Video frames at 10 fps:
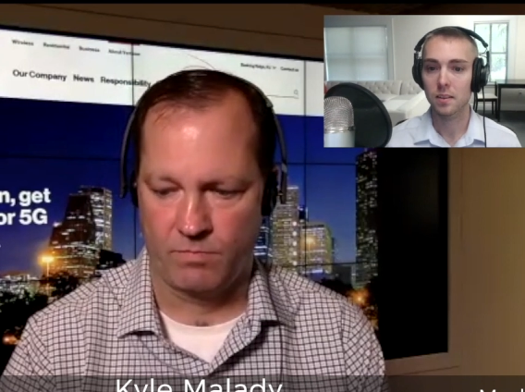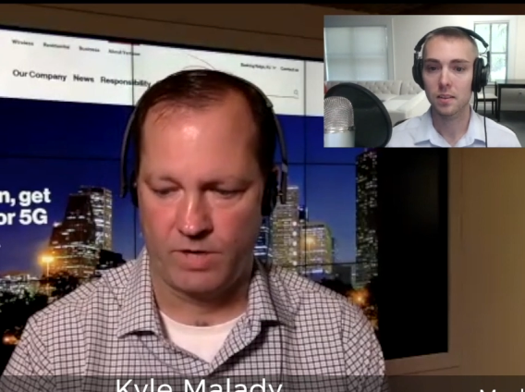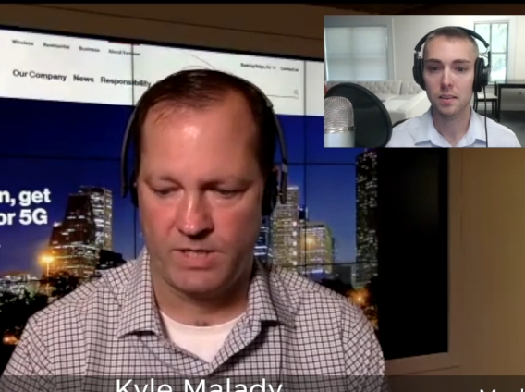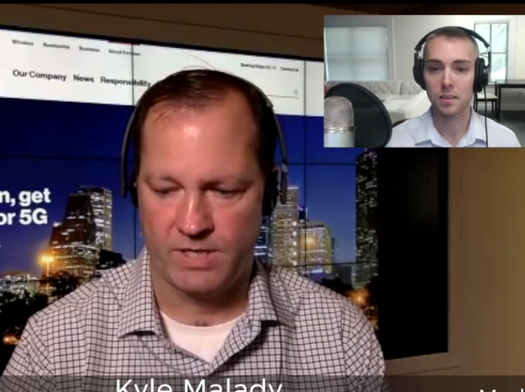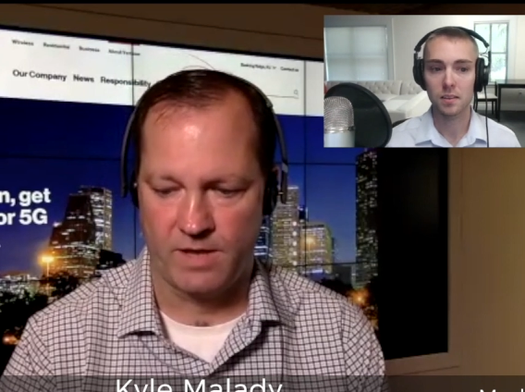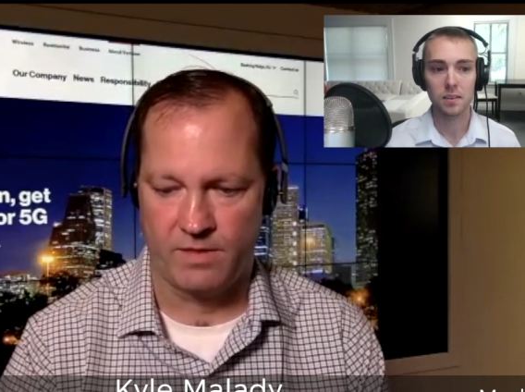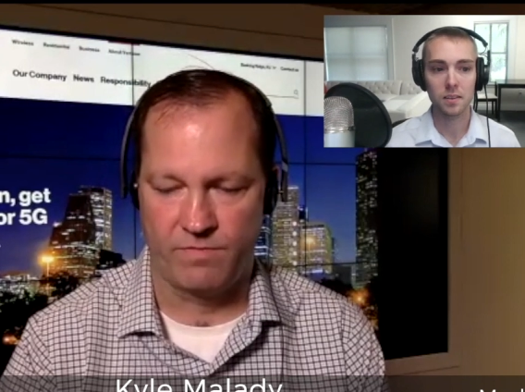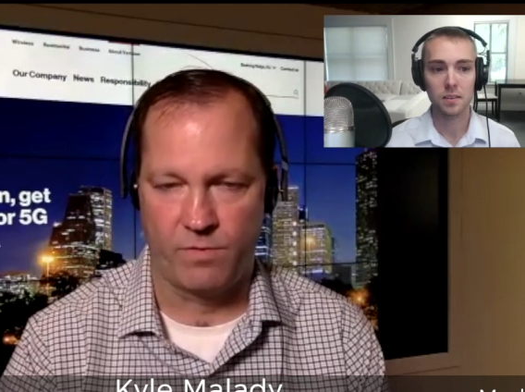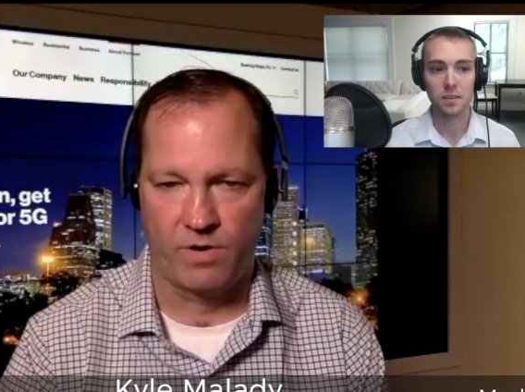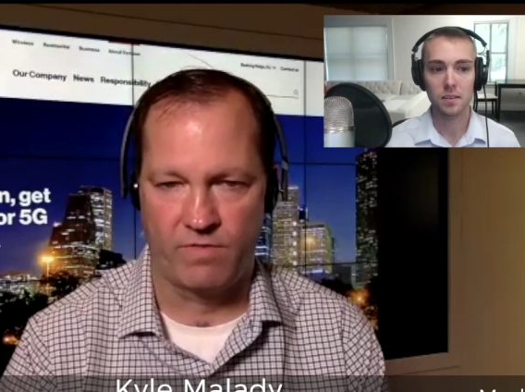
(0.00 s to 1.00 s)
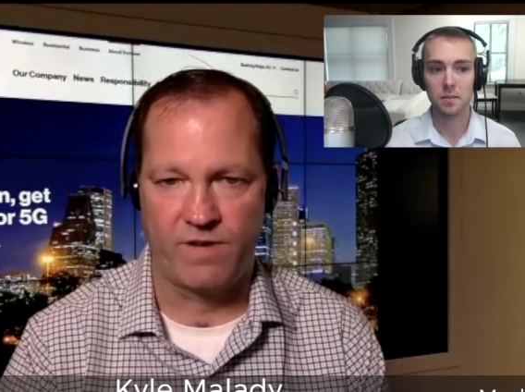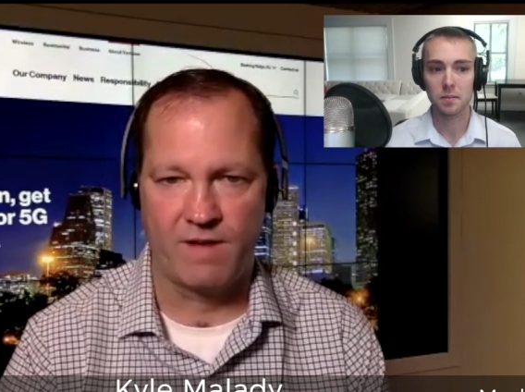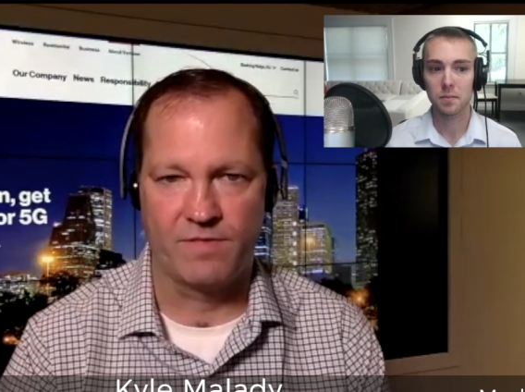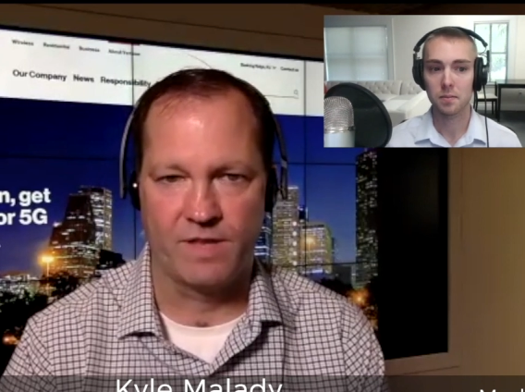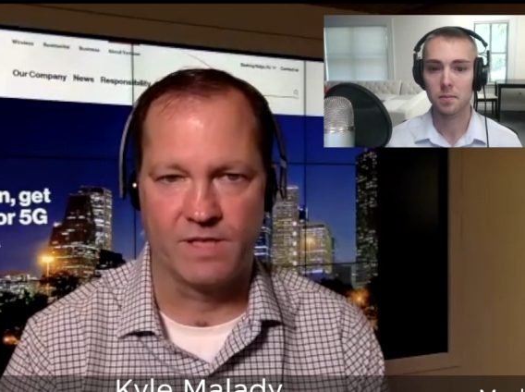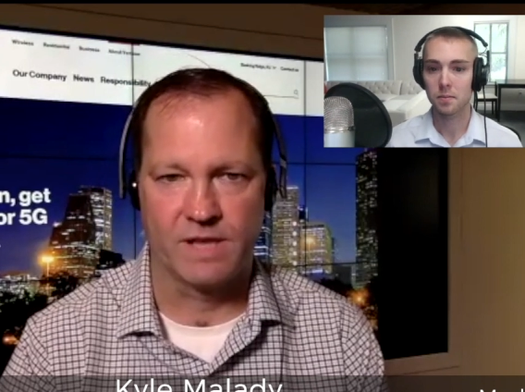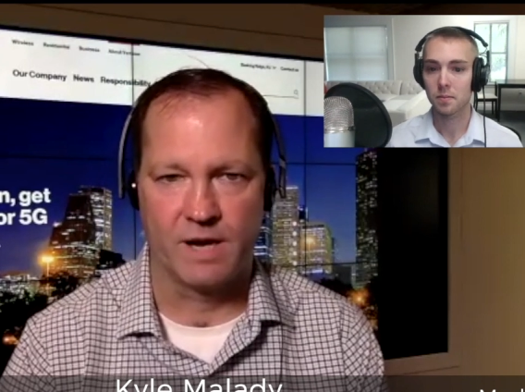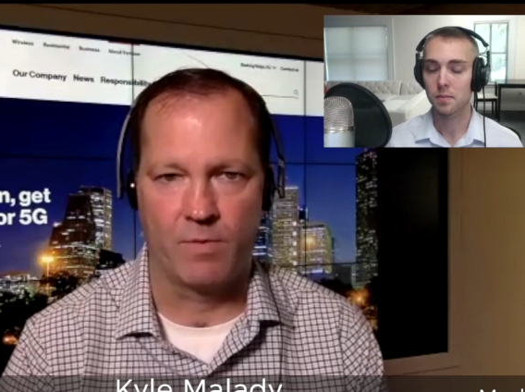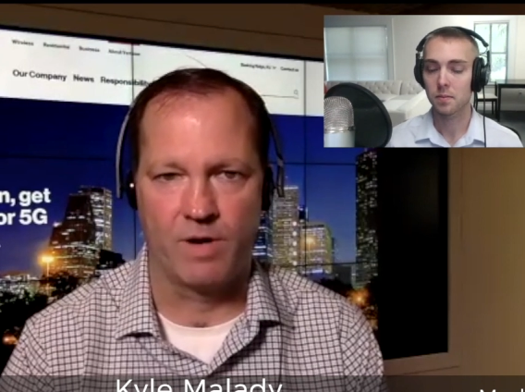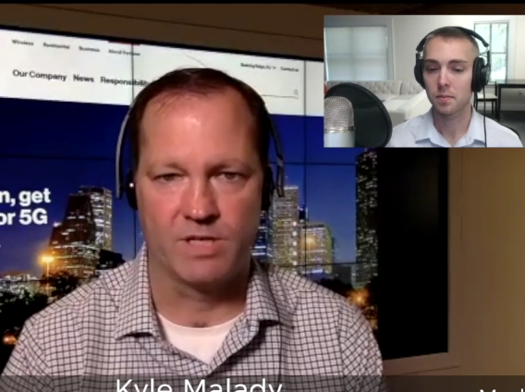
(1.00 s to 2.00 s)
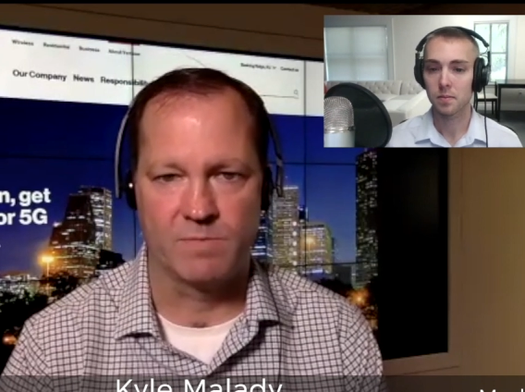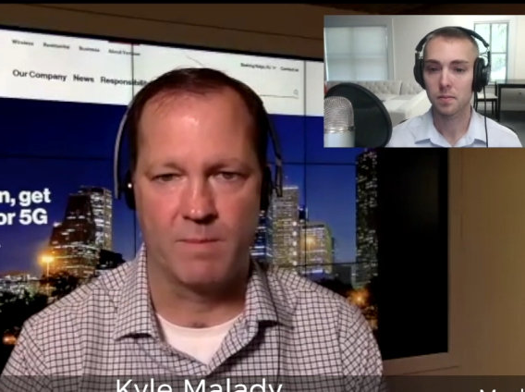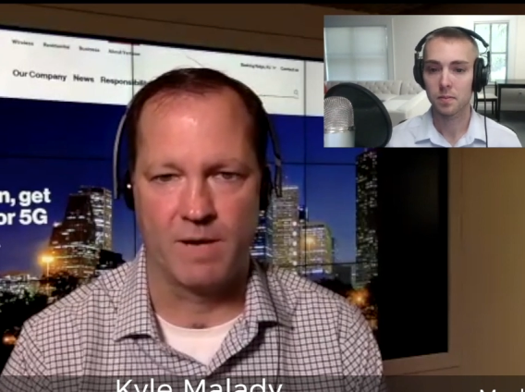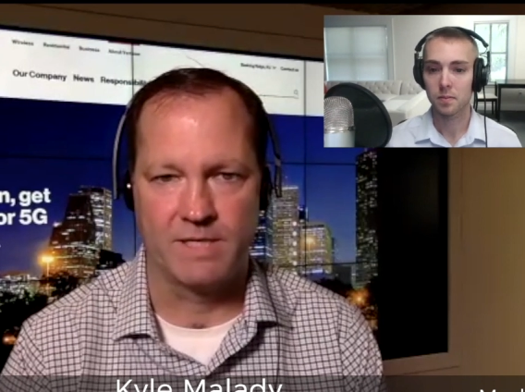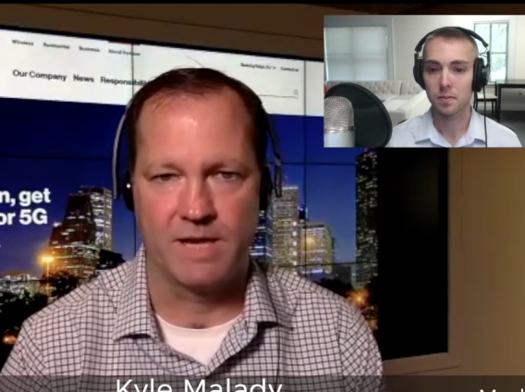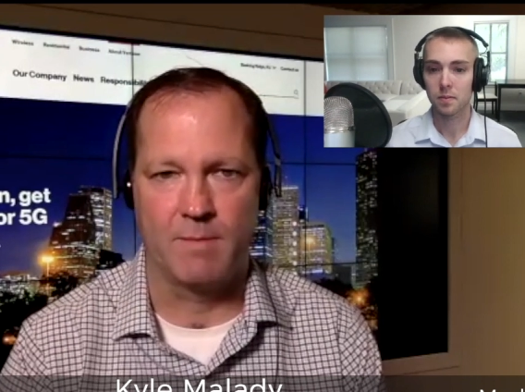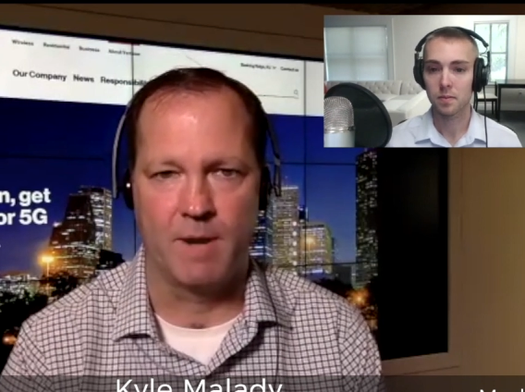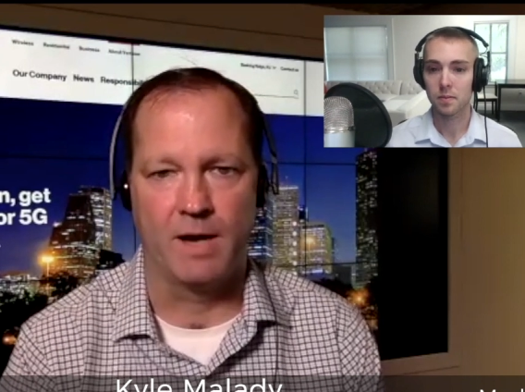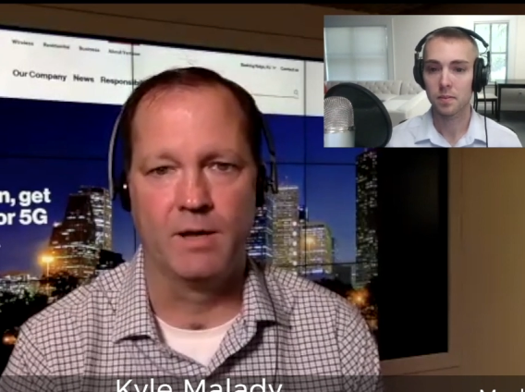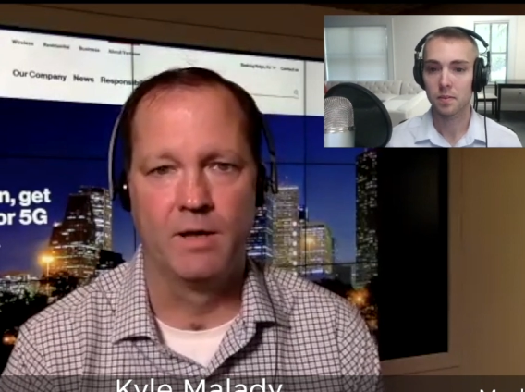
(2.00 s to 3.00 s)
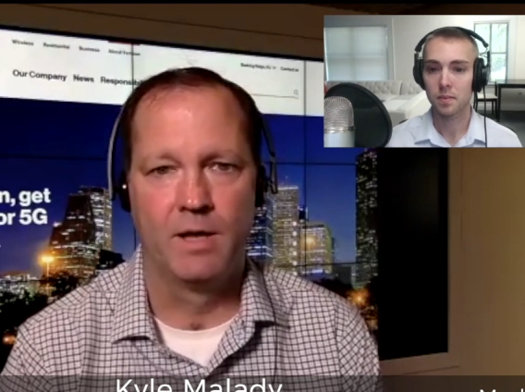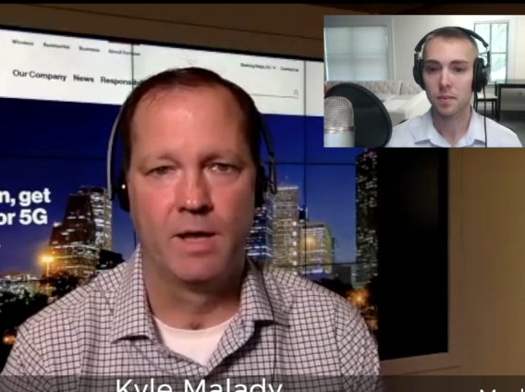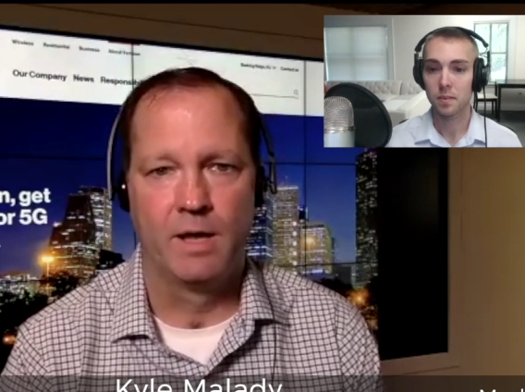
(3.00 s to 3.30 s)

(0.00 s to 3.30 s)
Speaker 1: write down the four or five things that I want to spend my time on.